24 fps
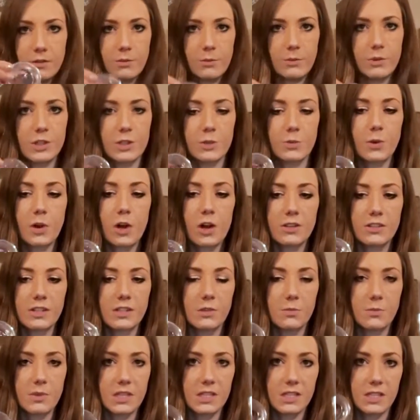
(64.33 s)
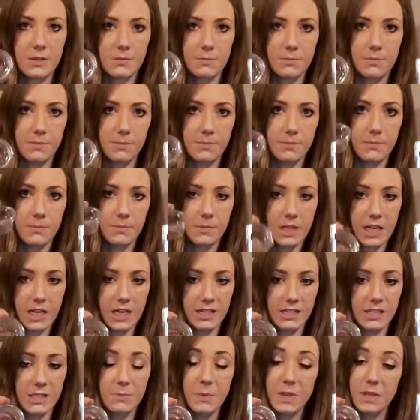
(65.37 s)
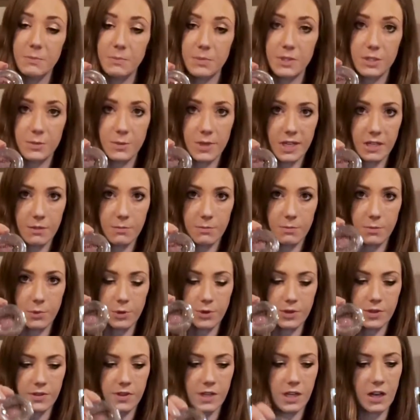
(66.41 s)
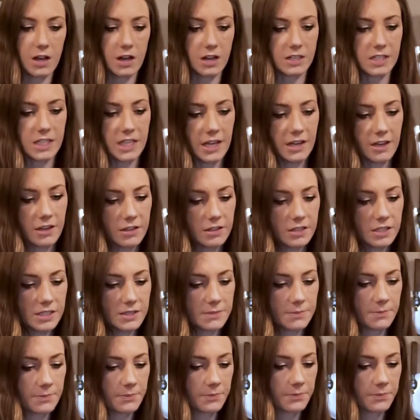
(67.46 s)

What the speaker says: which will also be split between both of the cocktails.